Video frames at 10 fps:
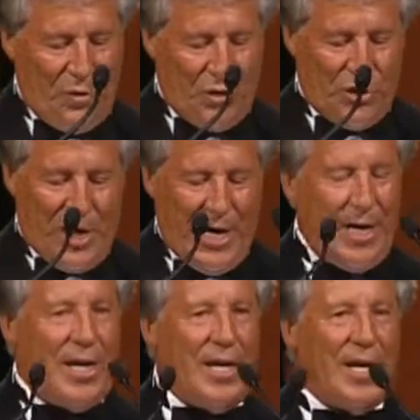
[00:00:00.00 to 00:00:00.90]

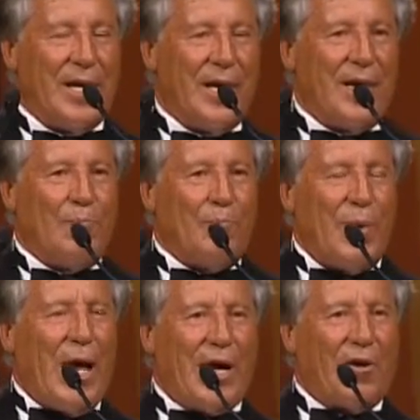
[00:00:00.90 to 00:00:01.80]
shiny,
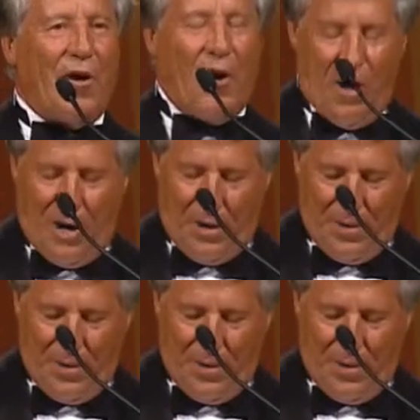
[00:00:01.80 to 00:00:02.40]
black car.